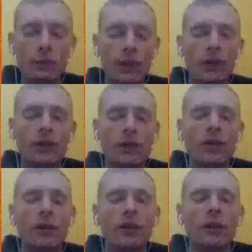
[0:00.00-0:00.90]
but
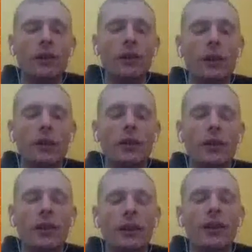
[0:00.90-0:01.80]
uh,
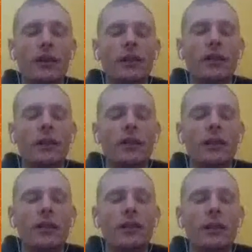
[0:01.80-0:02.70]
you cannot hit
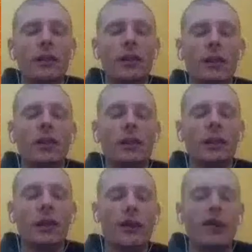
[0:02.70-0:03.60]

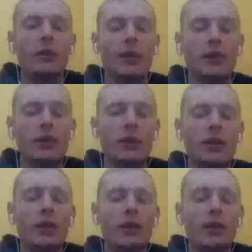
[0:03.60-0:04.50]
uh, air enemies
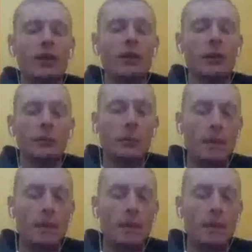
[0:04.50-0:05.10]
with the red shell.